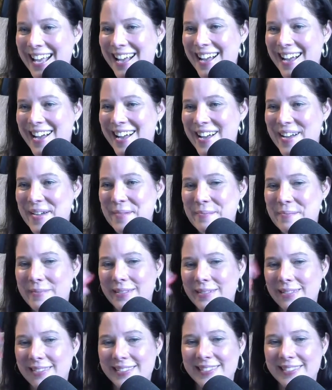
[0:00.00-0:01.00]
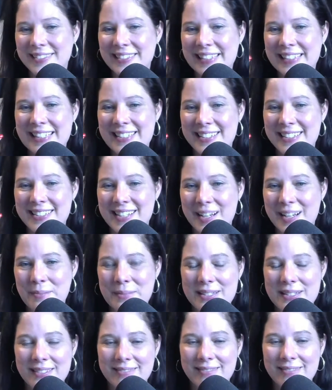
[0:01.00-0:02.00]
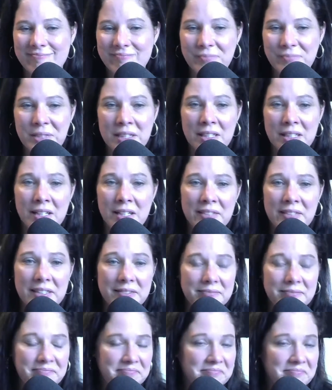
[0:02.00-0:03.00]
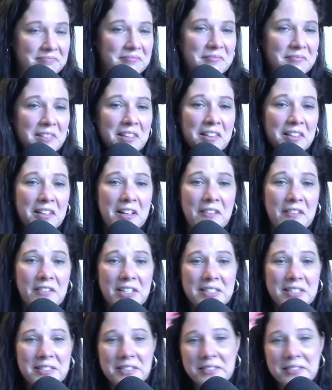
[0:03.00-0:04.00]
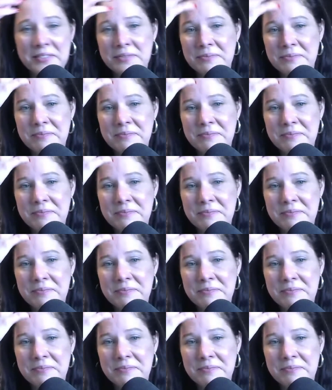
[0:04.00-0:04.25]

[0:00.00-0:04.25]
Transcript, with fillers: Um, Linda Thompson. Would love it. Love it.